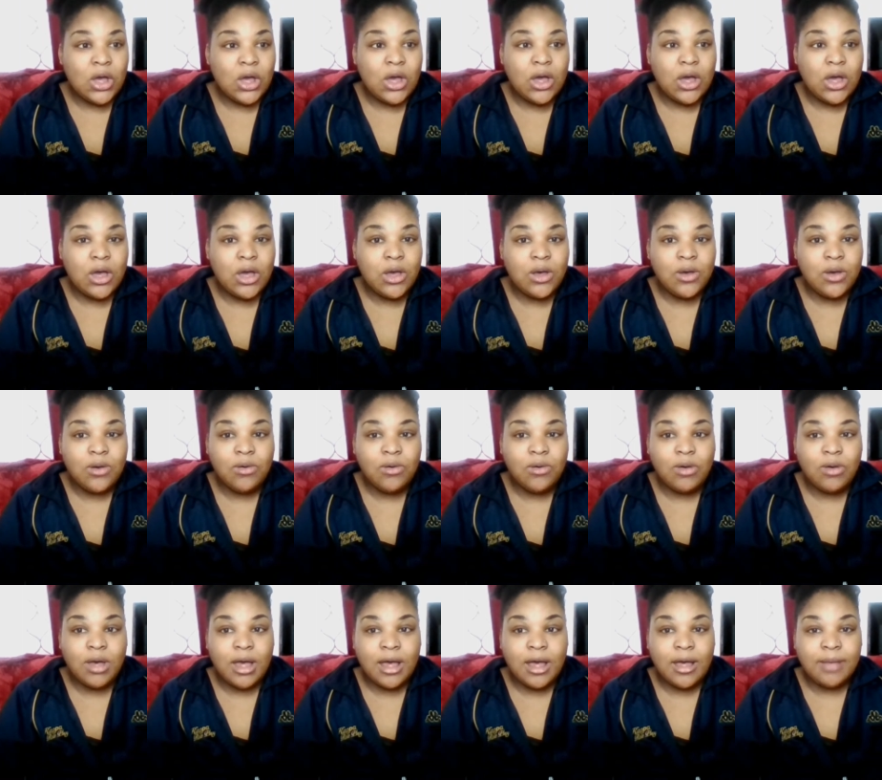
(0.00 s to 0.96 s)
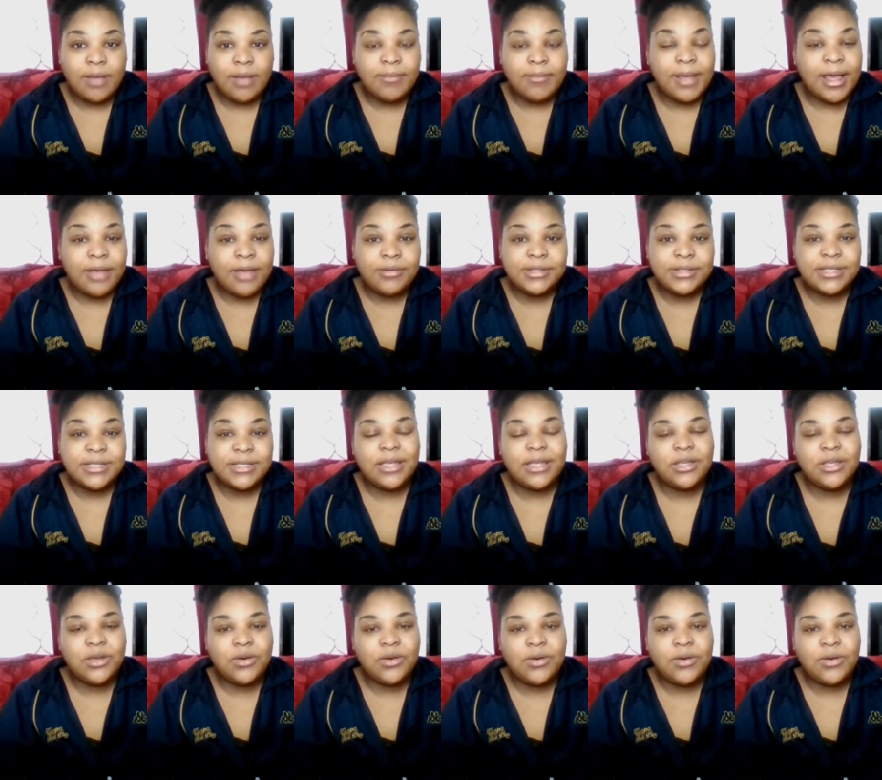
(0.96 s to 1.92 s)
oh, um, I was
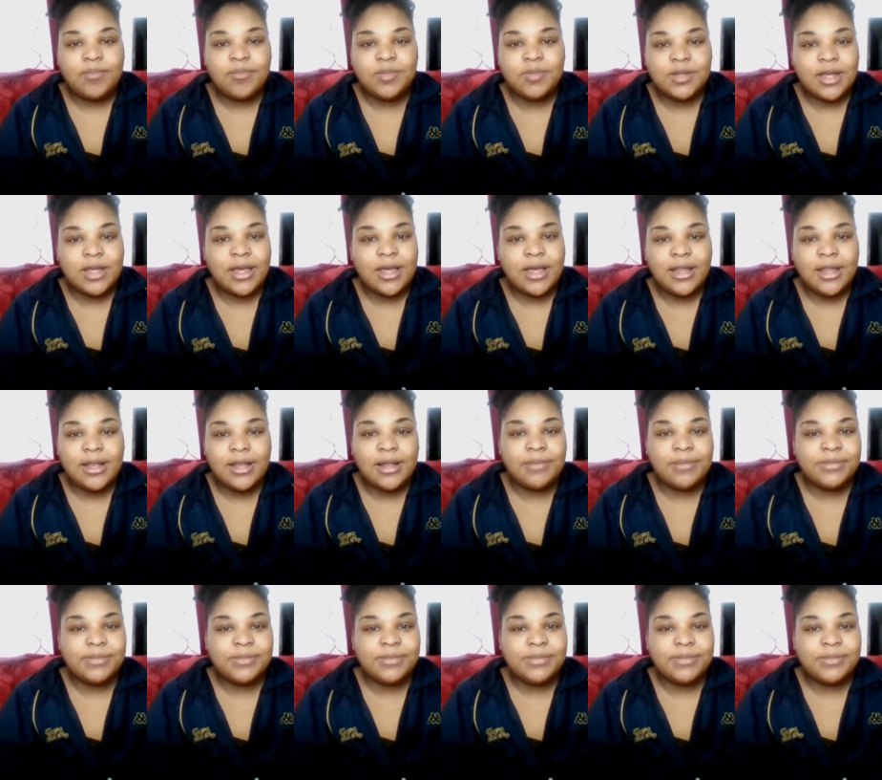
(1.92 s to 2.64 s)
like, yo, I'm done.